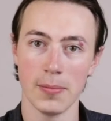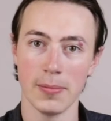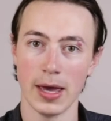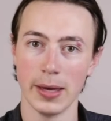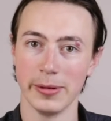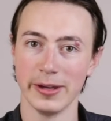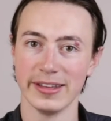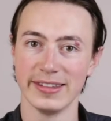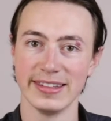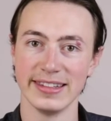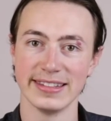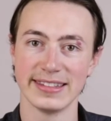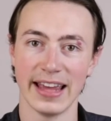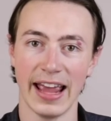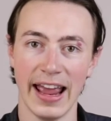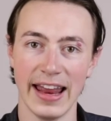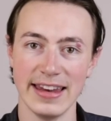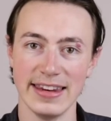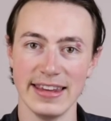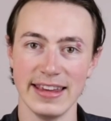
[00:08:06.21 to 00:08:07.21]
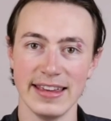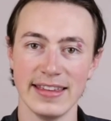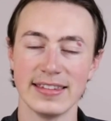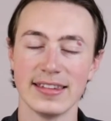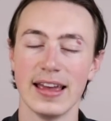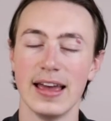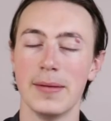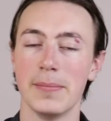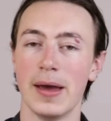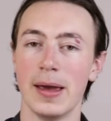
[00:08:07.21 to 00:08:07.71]
Maybe it's in 10 years,
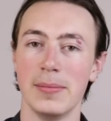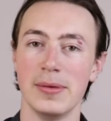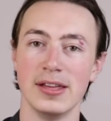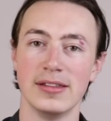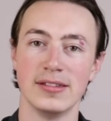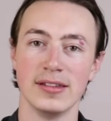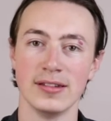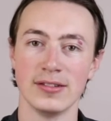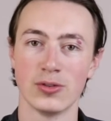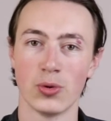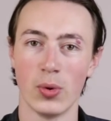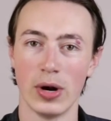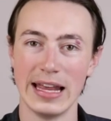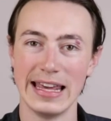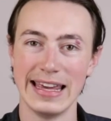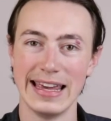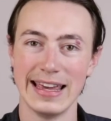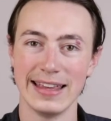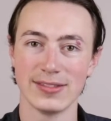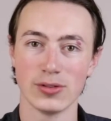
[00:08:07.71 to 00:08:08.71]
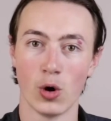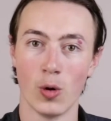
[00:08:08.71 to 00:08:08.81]
maybe it's in 20 years,